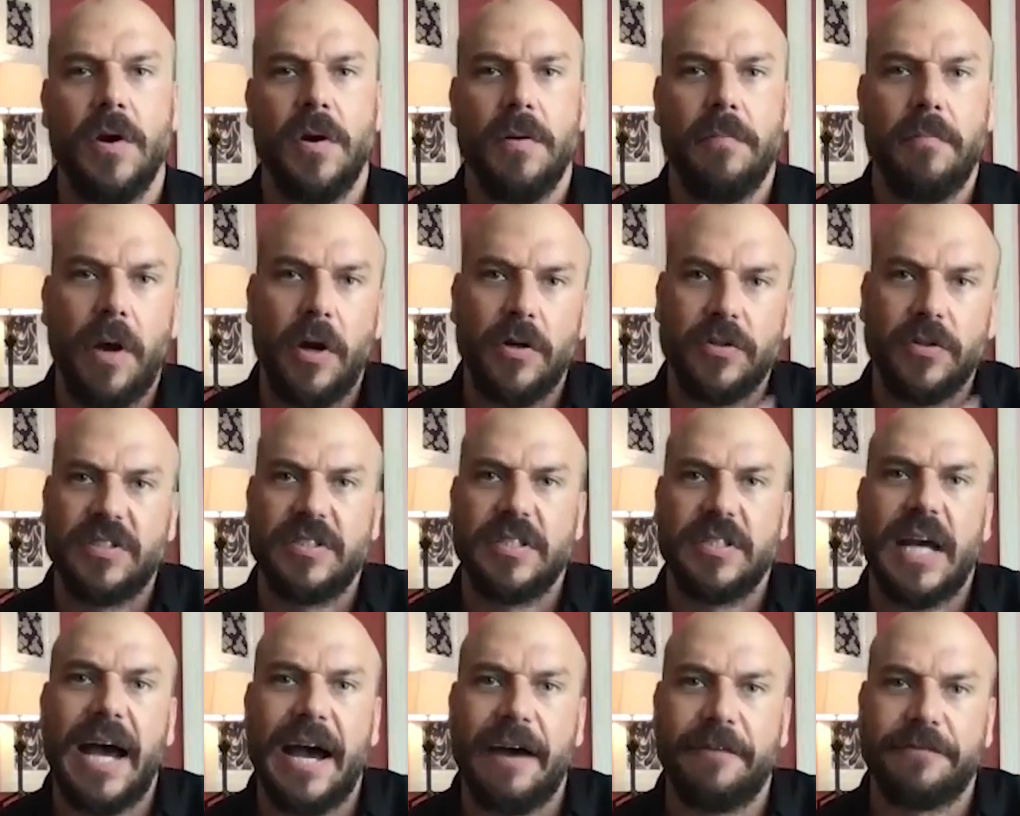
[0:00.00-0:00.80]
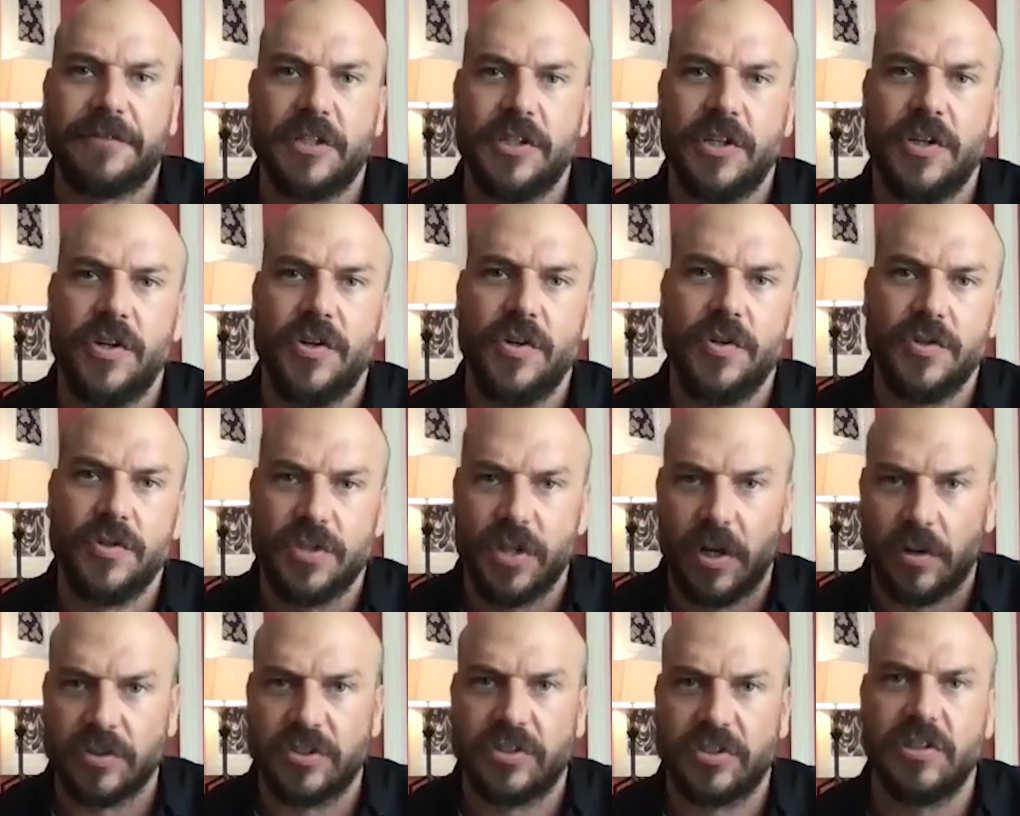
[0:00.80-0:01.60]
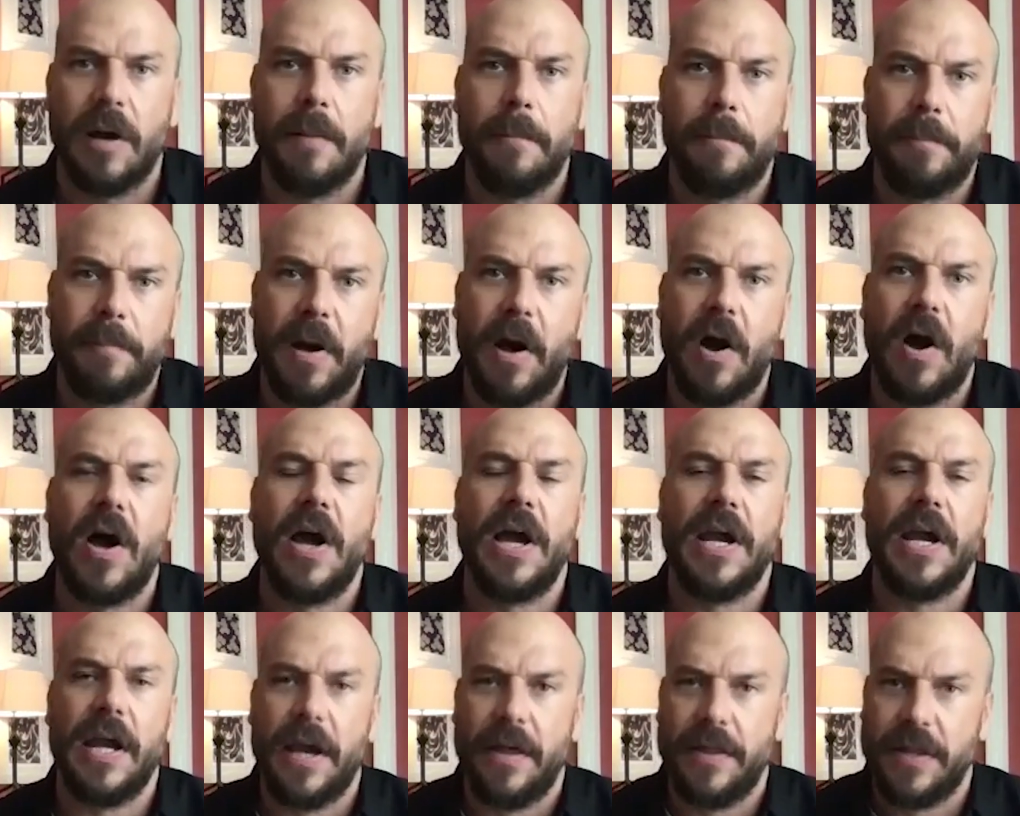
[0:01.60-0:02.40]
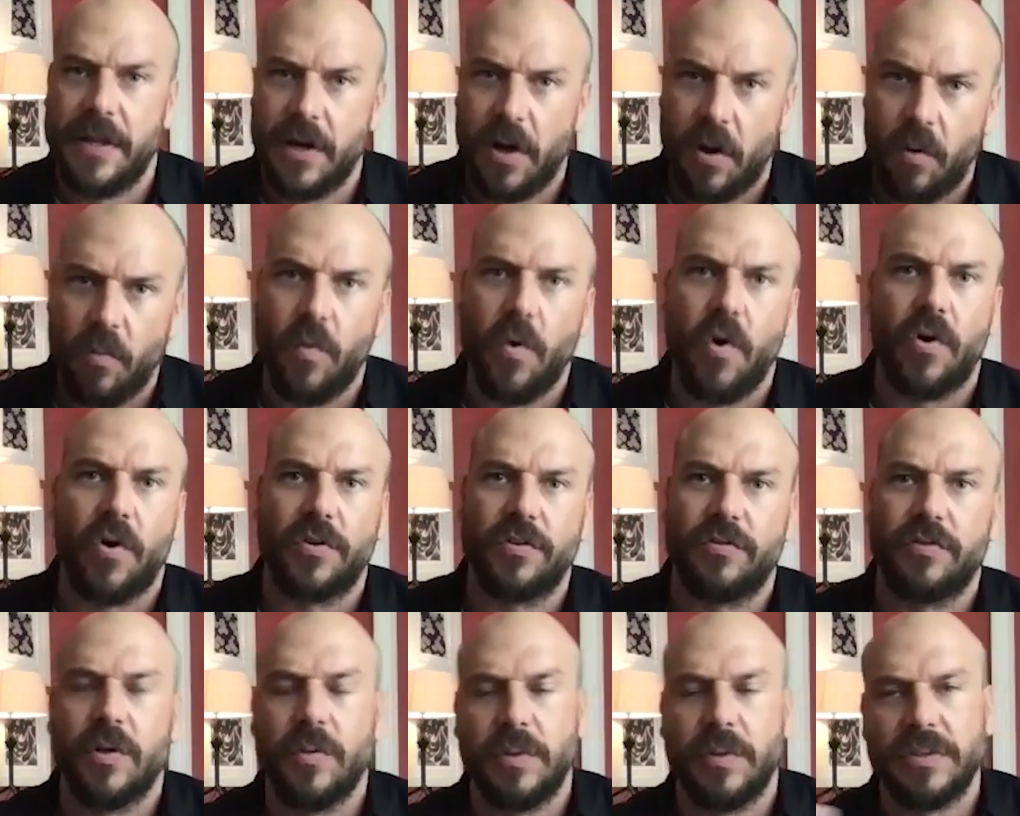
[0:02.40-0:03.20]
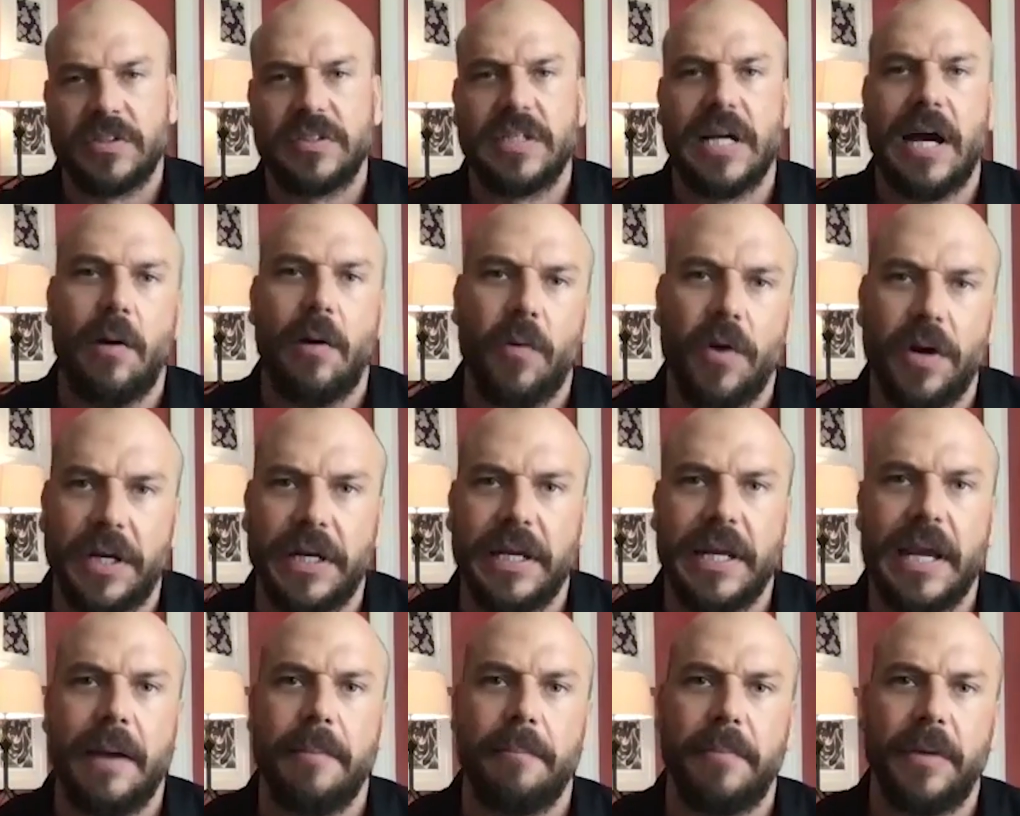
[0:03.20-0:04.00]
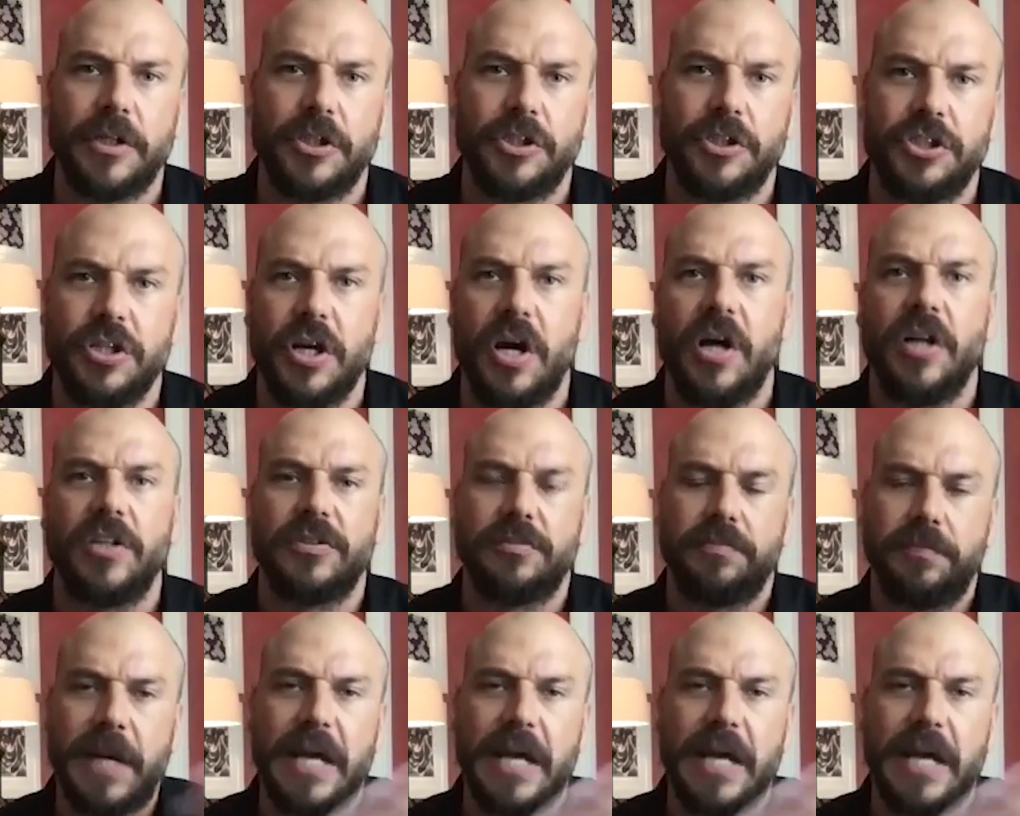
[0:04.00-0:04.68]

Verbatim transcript: most afternoons I'll stop by and then I'll walk through and start working out my shots